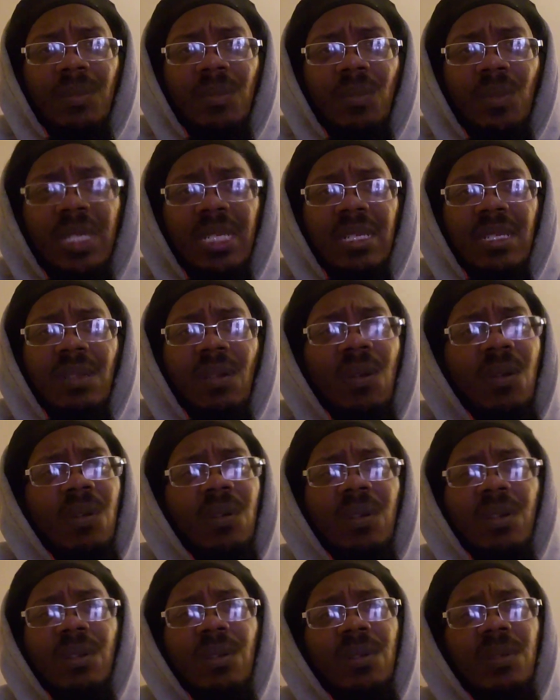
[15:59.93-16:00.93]
we didn't
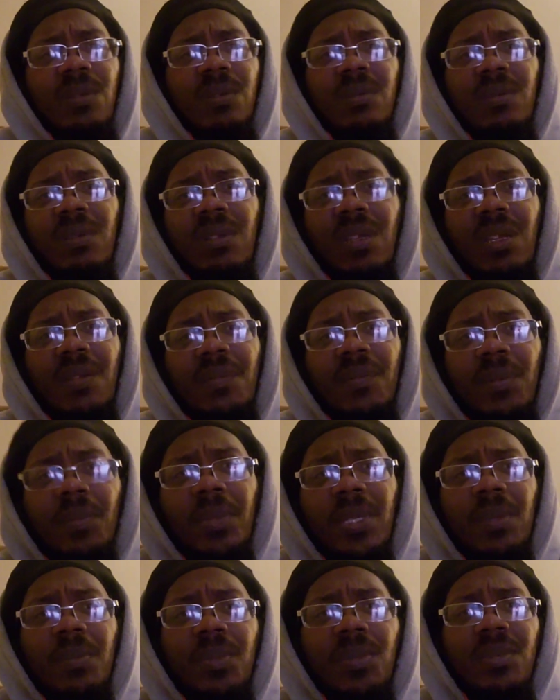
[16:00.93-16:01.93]
all heard other
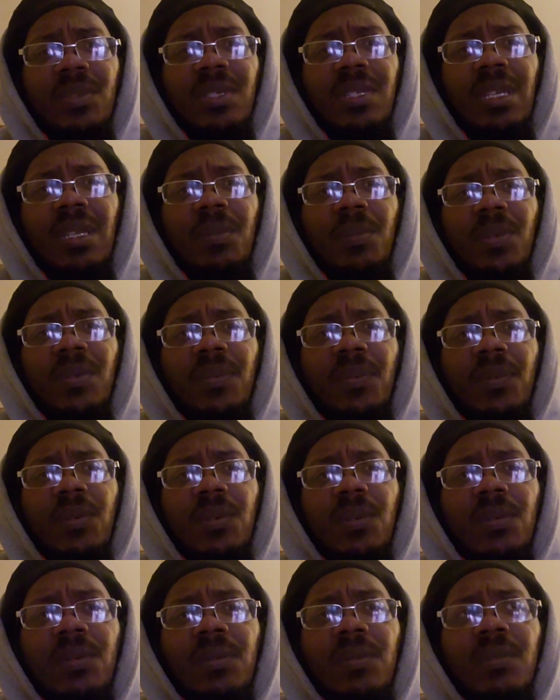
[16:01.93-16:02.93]
people say
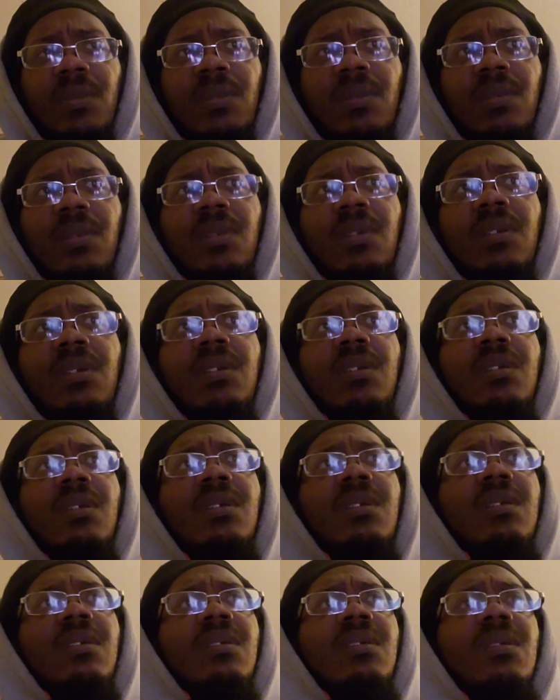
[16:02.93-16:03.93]
before.
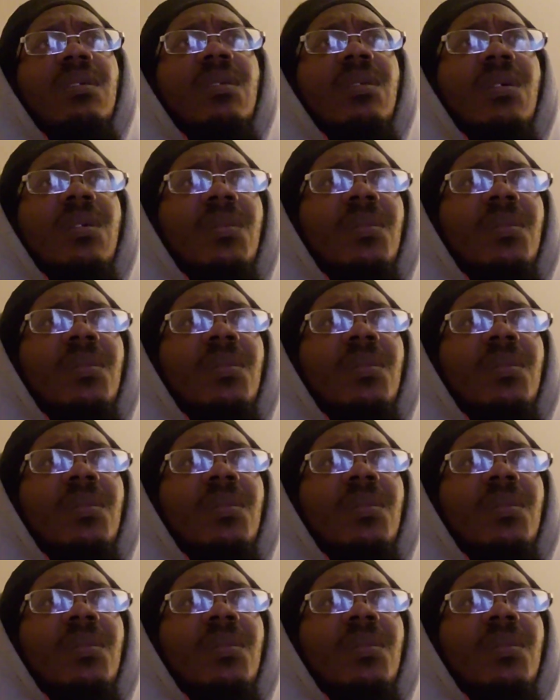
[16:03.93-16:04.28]
You know